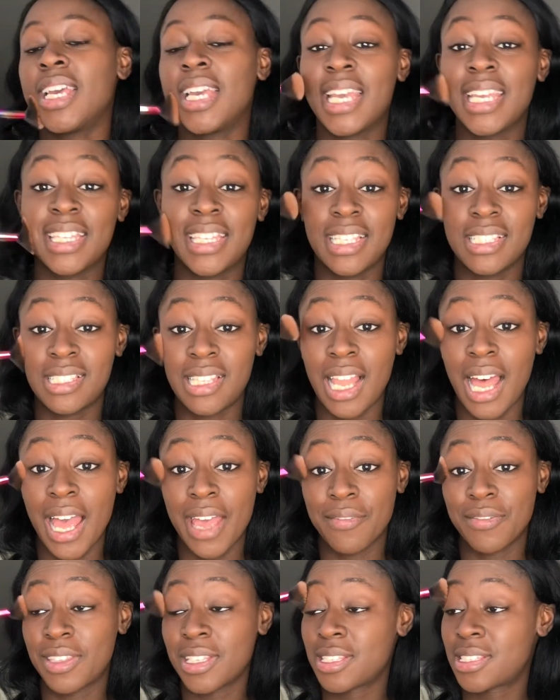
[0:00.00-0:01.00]
in this
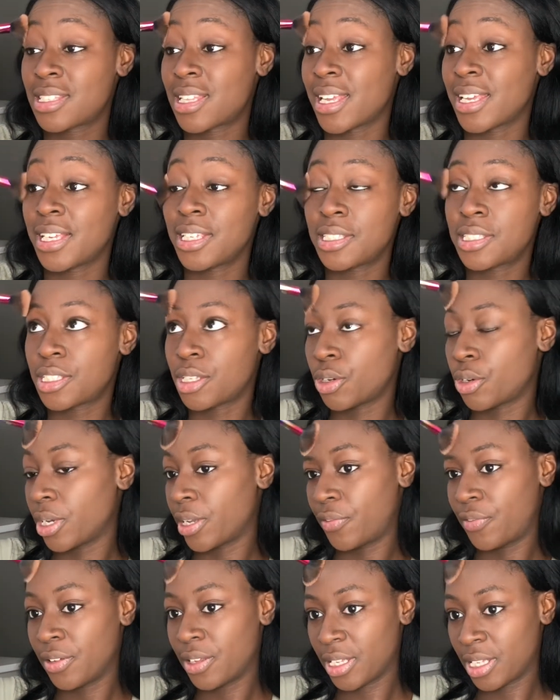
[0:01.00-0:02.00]
life these days, you're
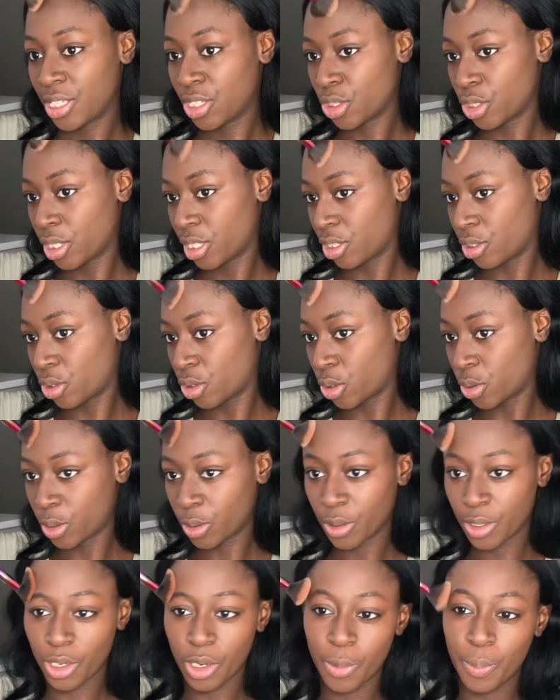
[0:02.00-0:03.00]

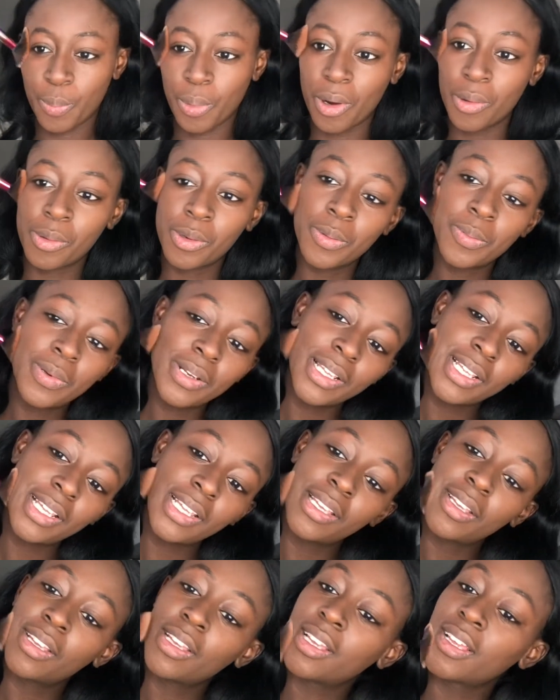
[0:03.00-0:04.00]

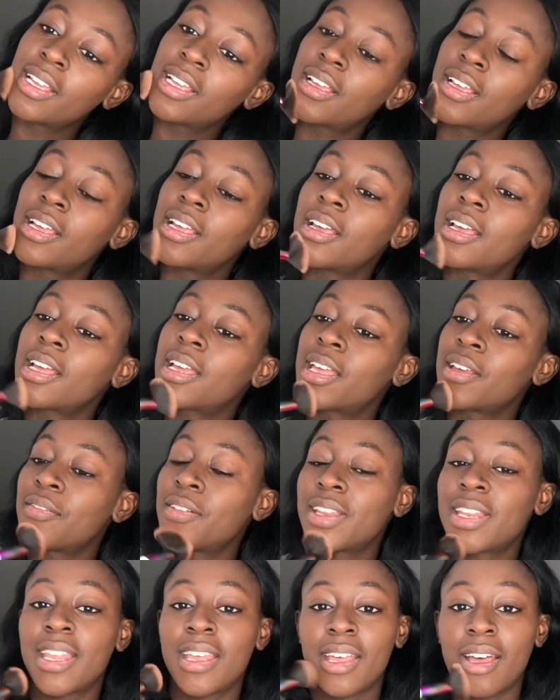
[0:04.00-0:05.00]
probably
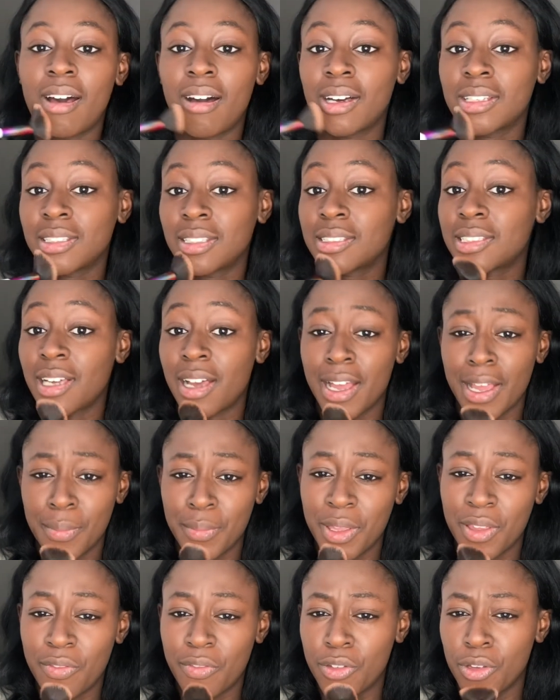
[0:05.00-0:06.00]
given a harder time
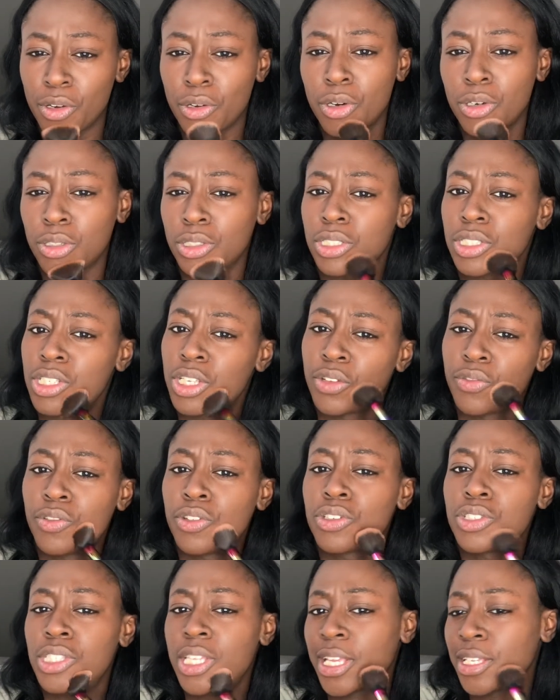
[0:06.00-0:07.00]
if you
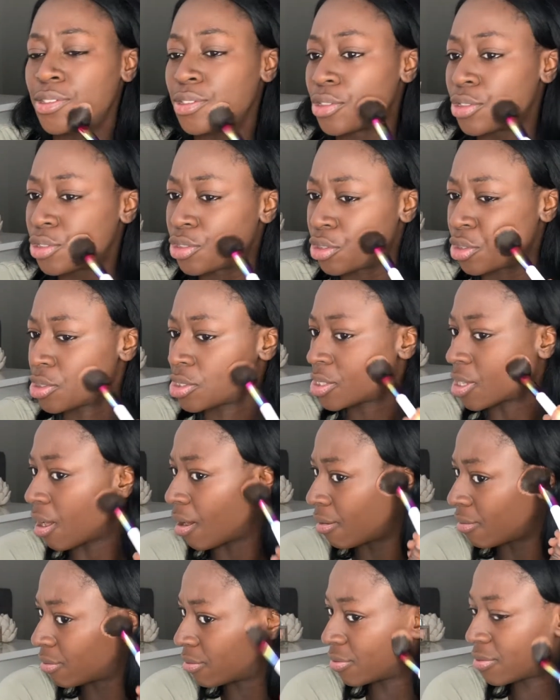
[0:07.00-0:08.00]
stay true to
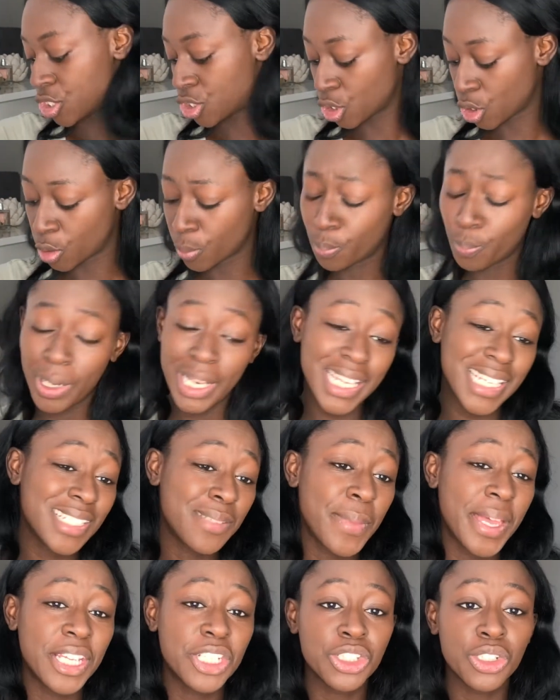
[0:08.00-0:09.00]
yourself. So please
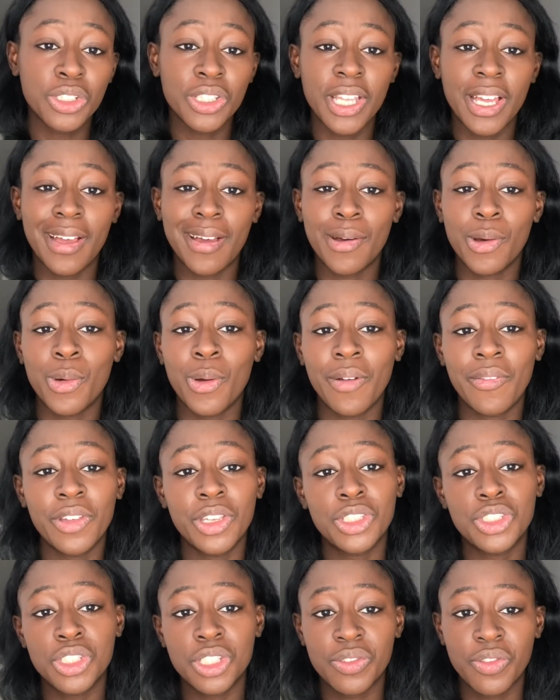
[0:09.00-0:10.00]
make sure that whoever
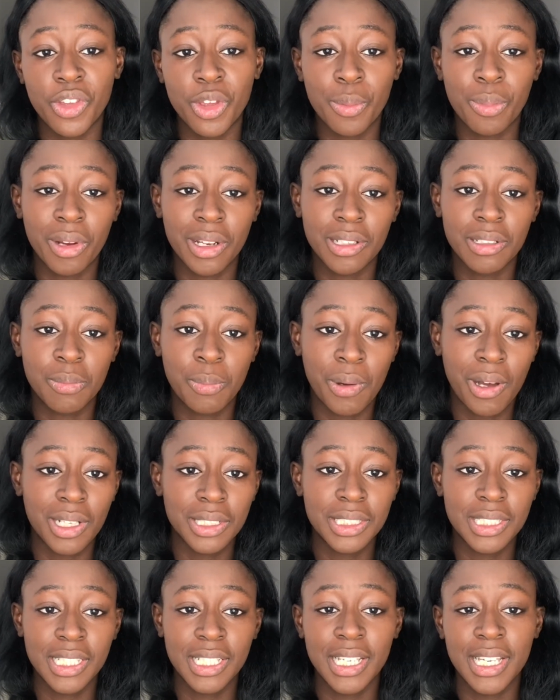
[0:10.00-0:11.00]
you choose for your bridal
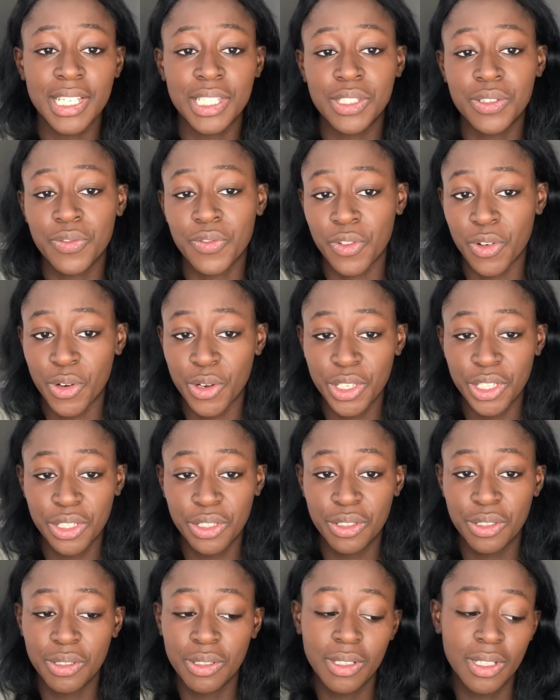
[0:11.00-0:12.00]
party is for
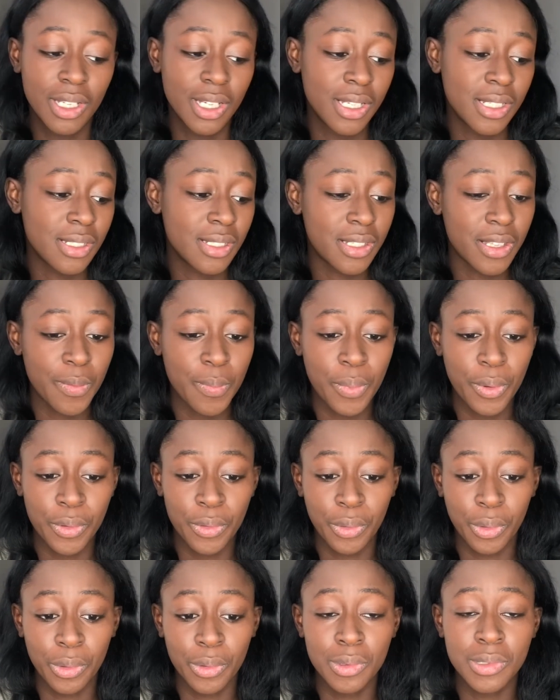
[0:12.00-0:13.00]
you. Simple
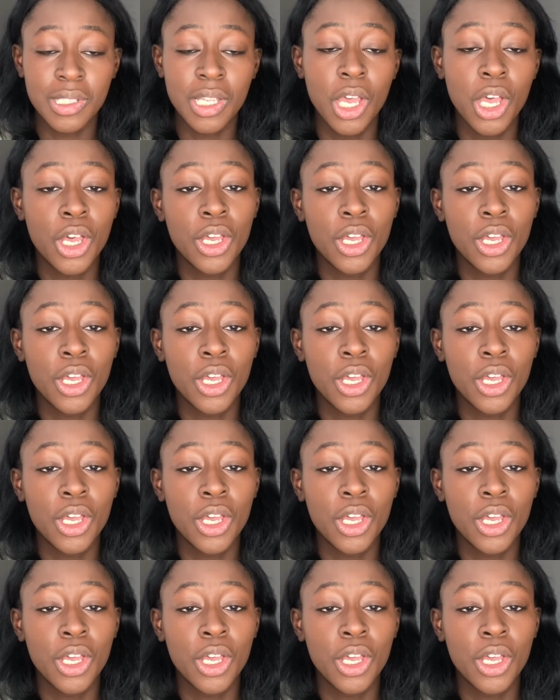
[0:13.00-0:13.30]
rules.